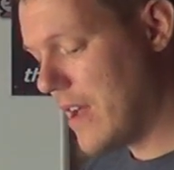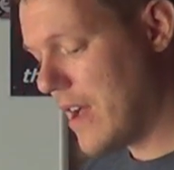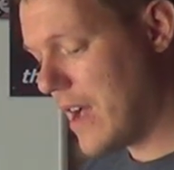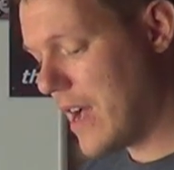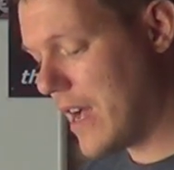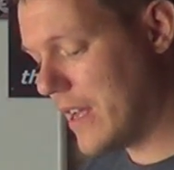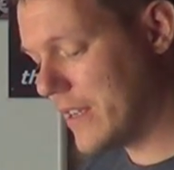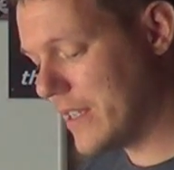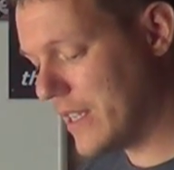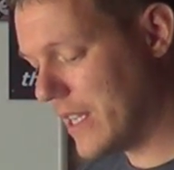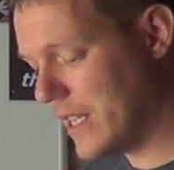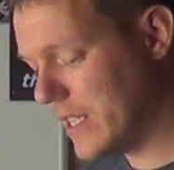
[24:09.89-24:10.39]

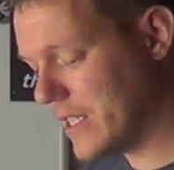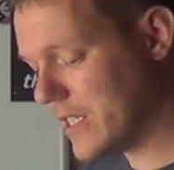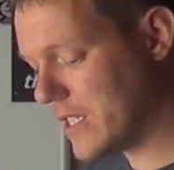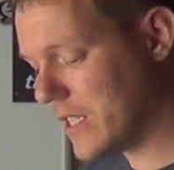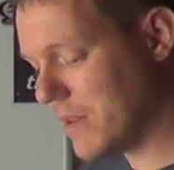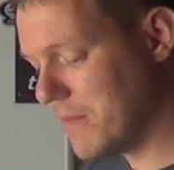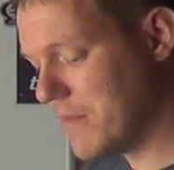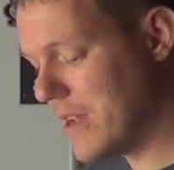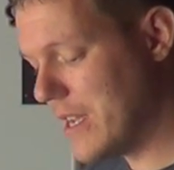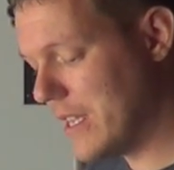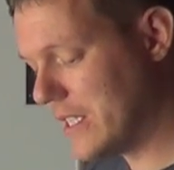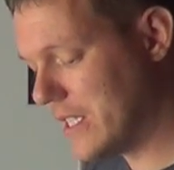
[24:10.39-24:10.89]
and its
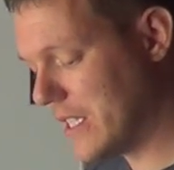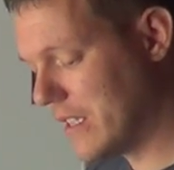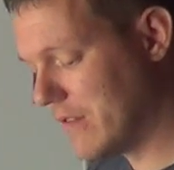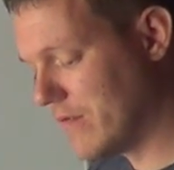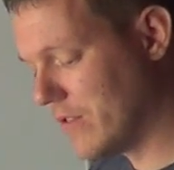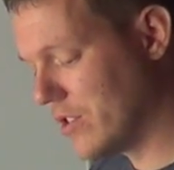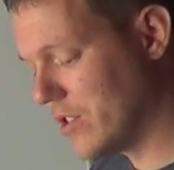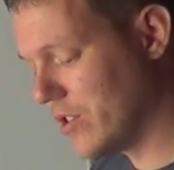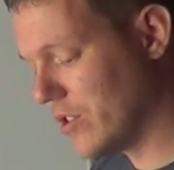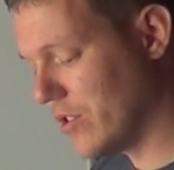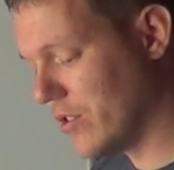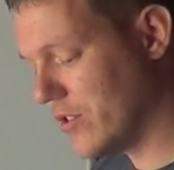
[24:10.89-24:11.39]
amazing
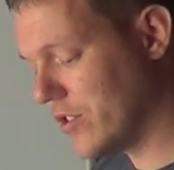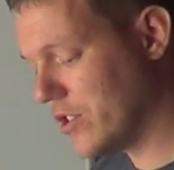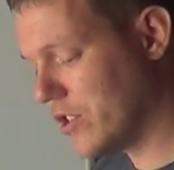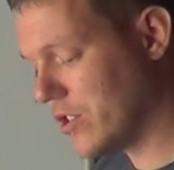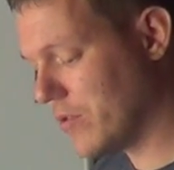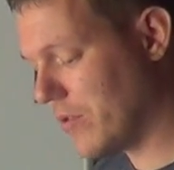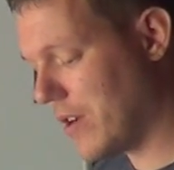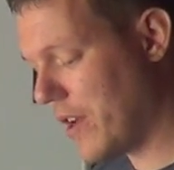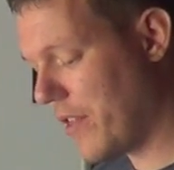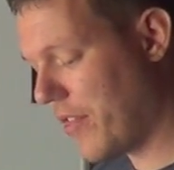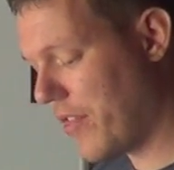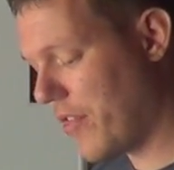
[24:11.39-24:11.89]
results,
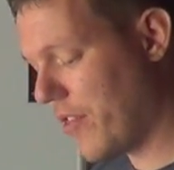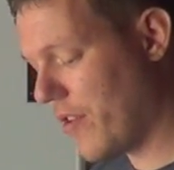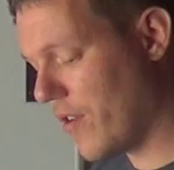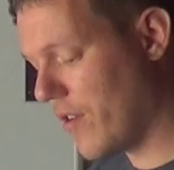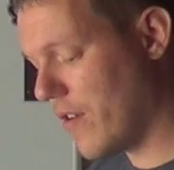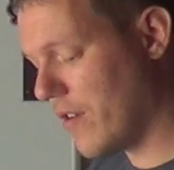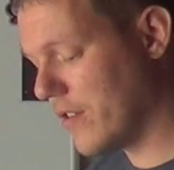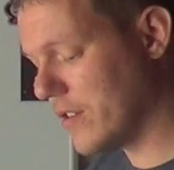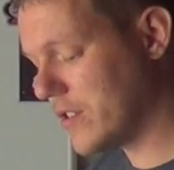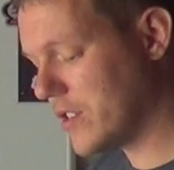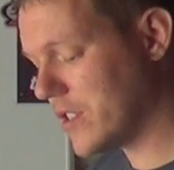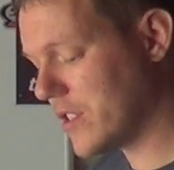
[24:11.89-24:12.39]
so I
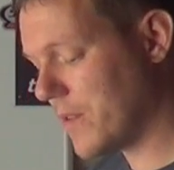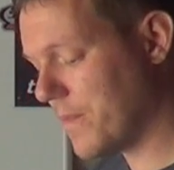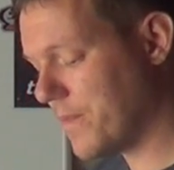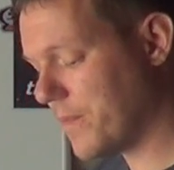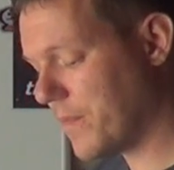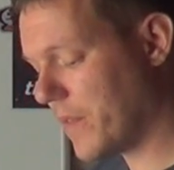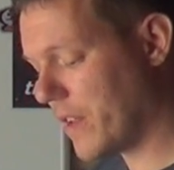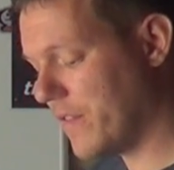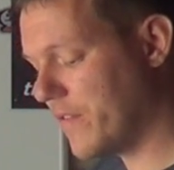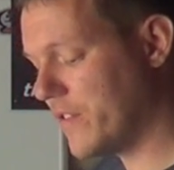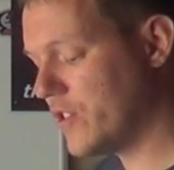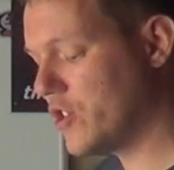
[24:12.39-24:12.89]
thought
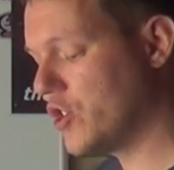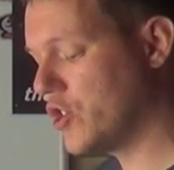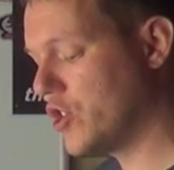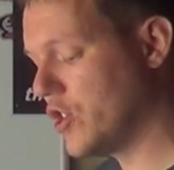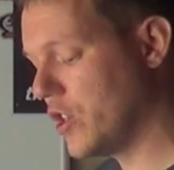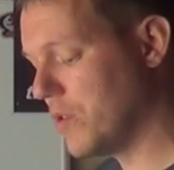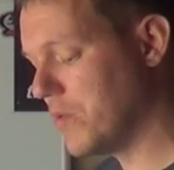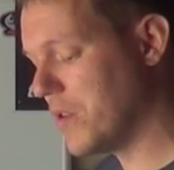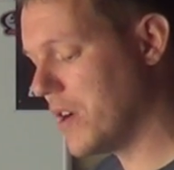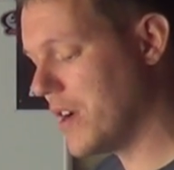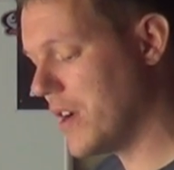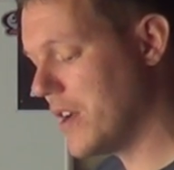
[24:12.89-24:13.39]
for
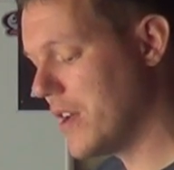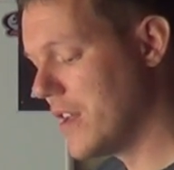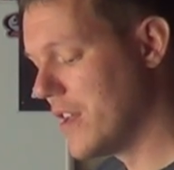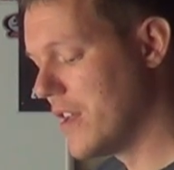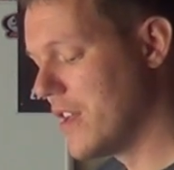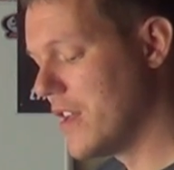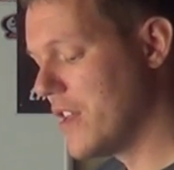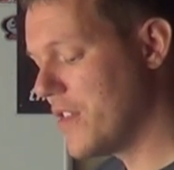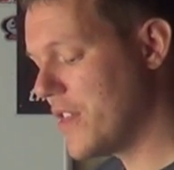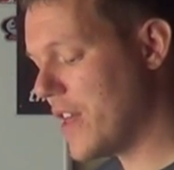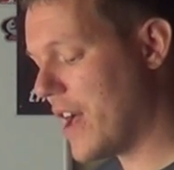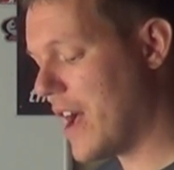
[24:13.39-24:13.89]
sure
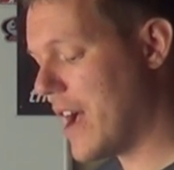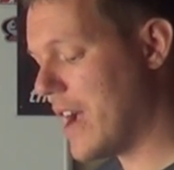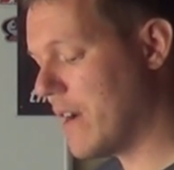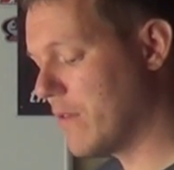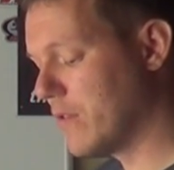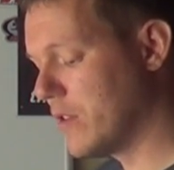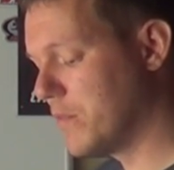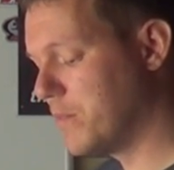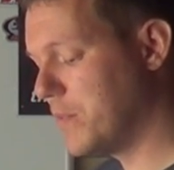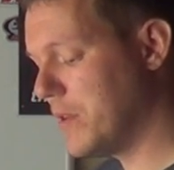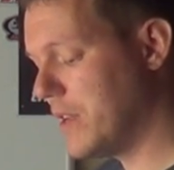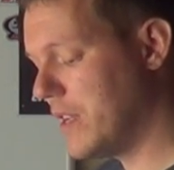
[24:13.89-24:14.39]
that I
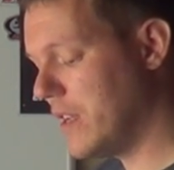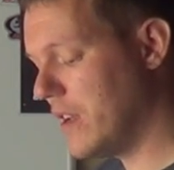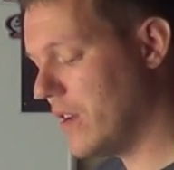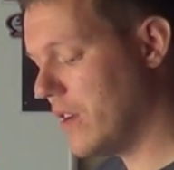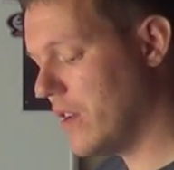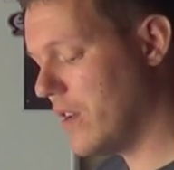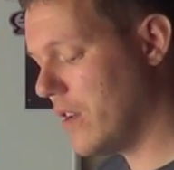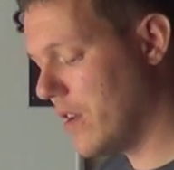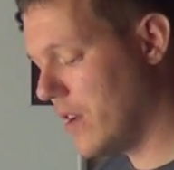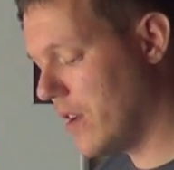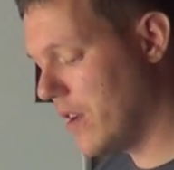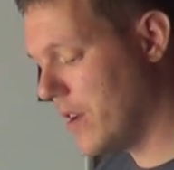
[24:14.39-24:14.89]
would be
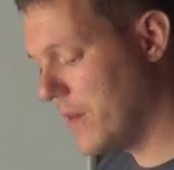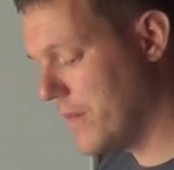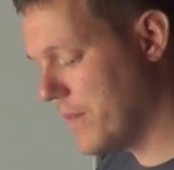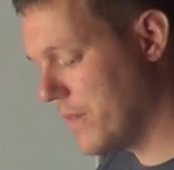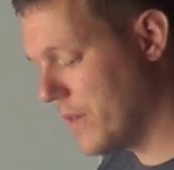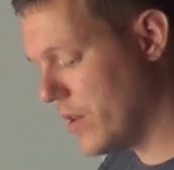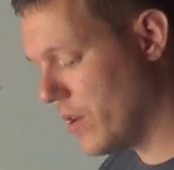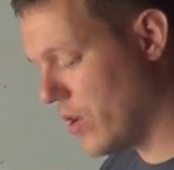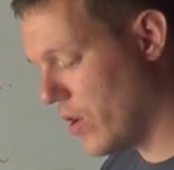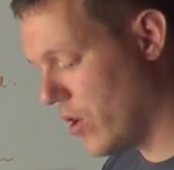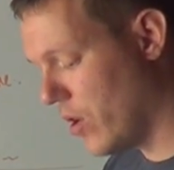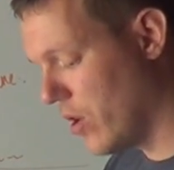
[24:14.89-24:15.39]

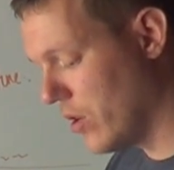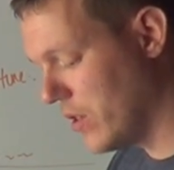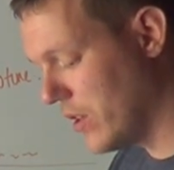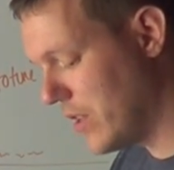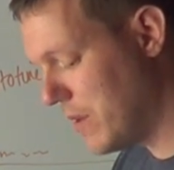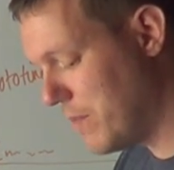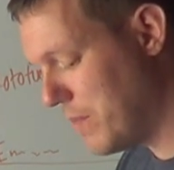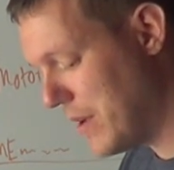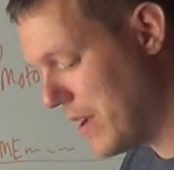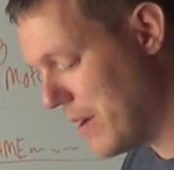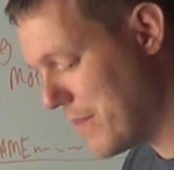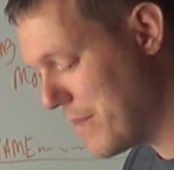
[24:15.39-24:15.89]
um,
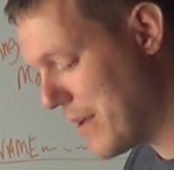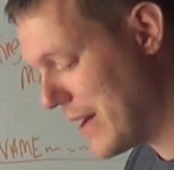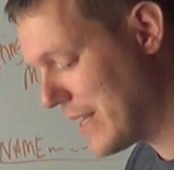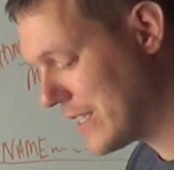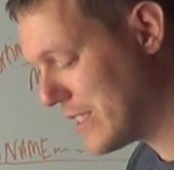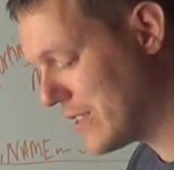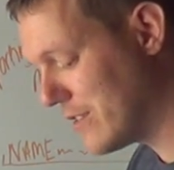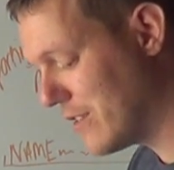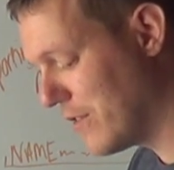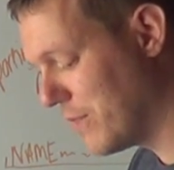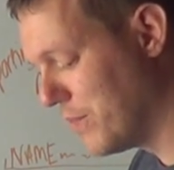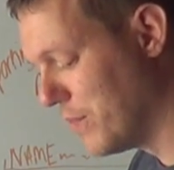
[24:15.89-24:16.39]
only be a
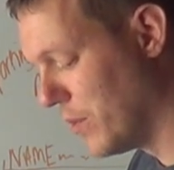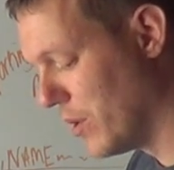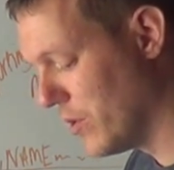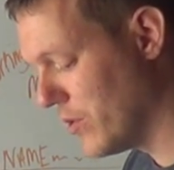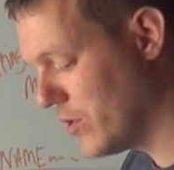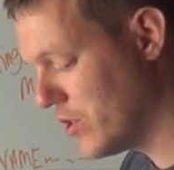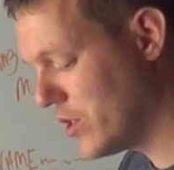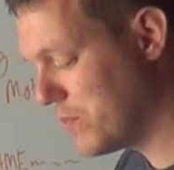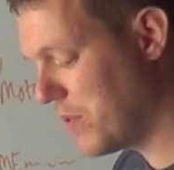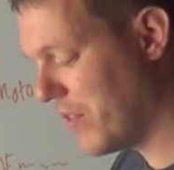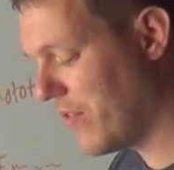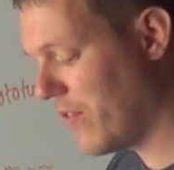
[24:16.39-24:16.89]
matter of
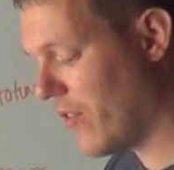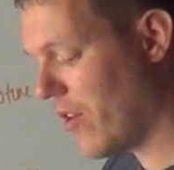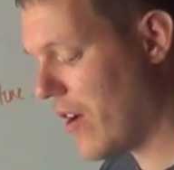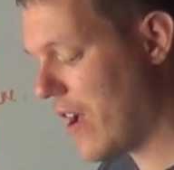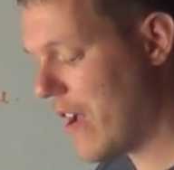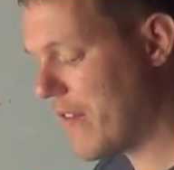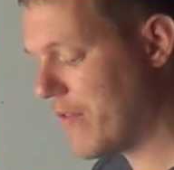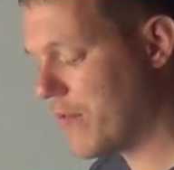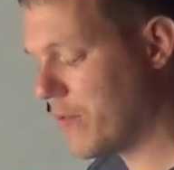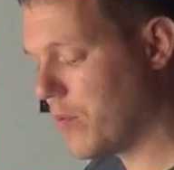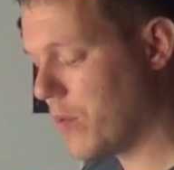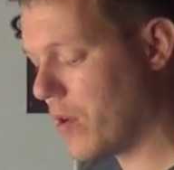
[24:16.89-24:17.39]
months before
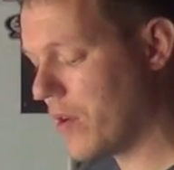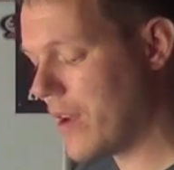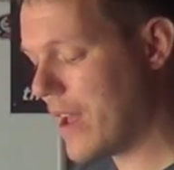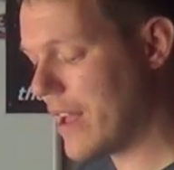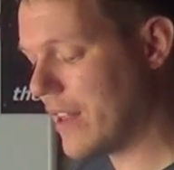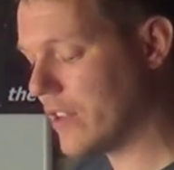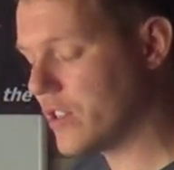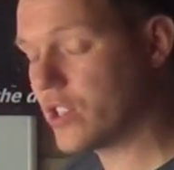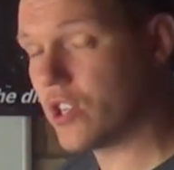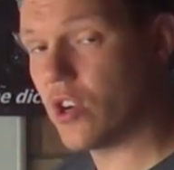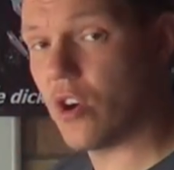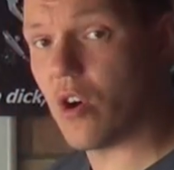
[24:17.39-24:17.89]
everyone
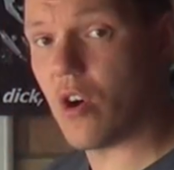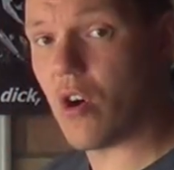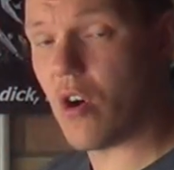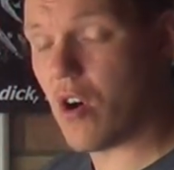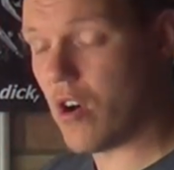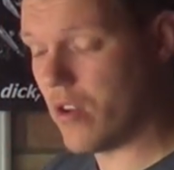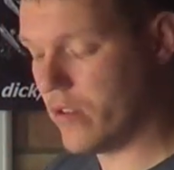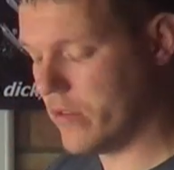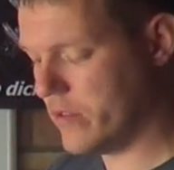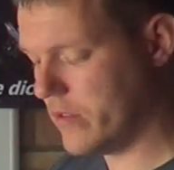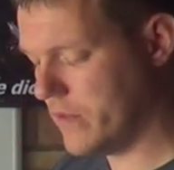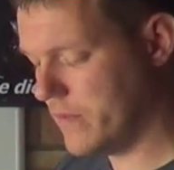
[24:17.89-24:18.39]
else caught
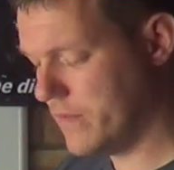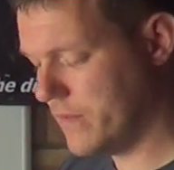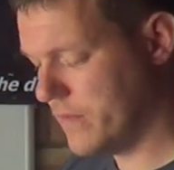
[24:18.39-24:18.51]
on.